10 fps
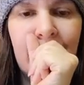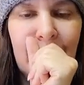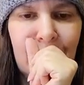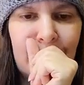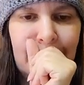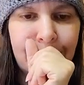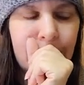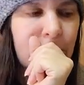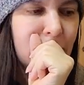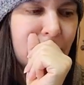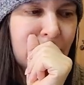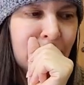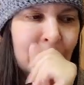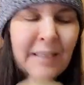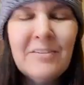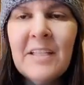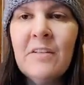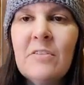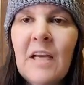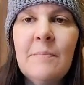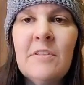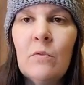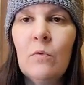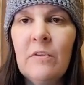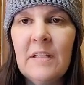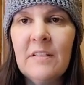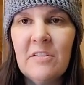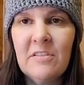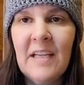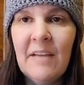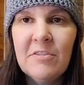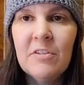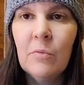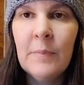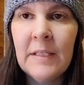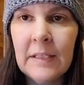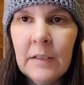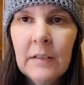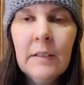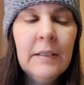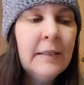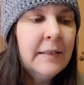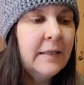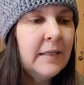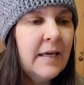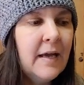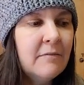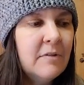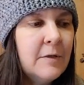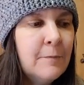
excuse me i'm not saying your time isn't worth it it's just i have so many and i have